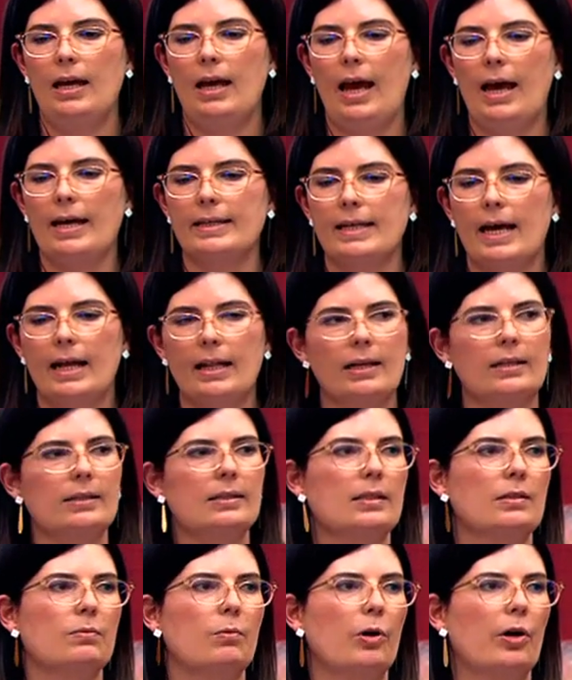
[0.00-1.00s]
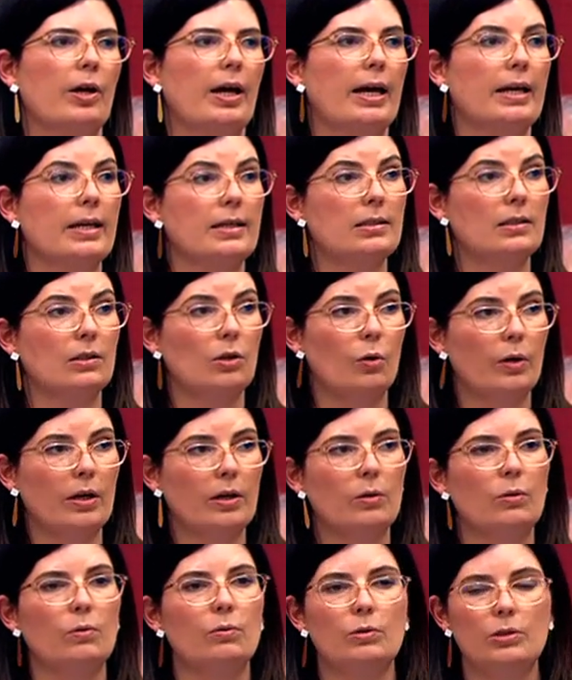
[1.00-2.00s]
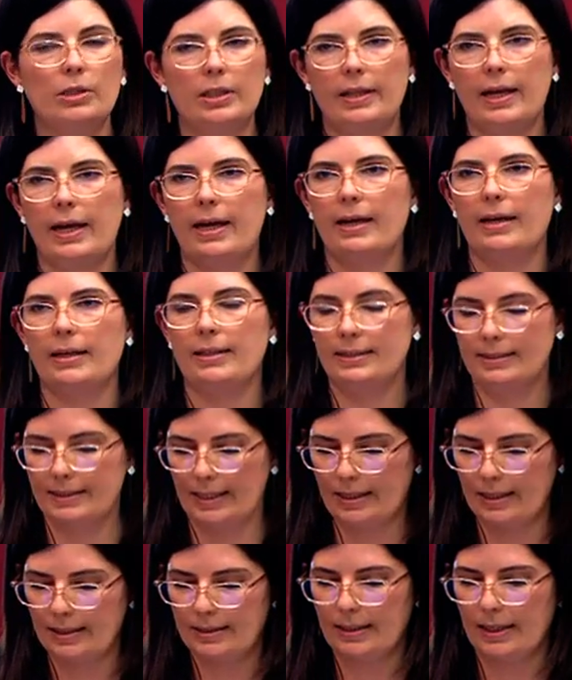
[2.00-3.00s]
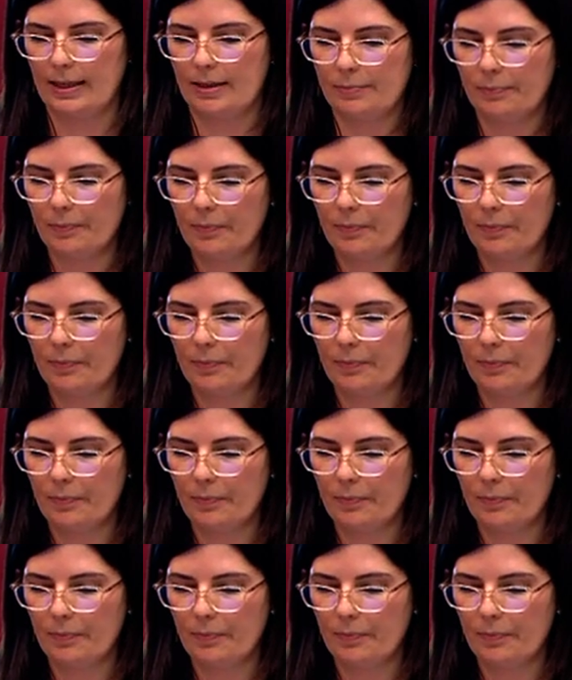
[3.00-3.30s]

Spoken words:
as Alex's were and as loyal to their senator.